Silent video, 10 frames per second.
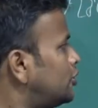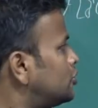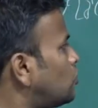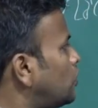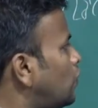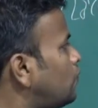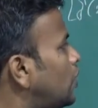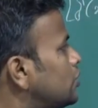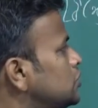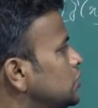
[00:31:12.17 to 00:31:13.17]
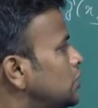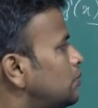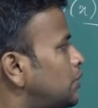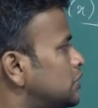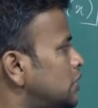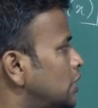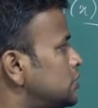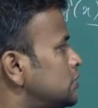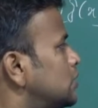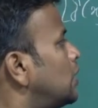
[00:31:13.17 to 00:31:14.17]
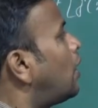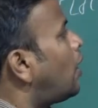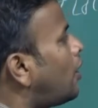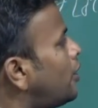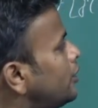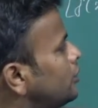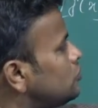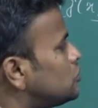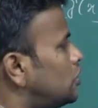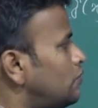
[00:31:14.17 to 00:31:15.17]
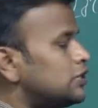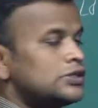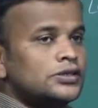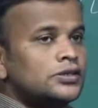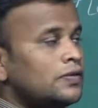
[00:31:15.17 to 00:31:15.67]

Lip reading: So f dot g plus h, or use reverse,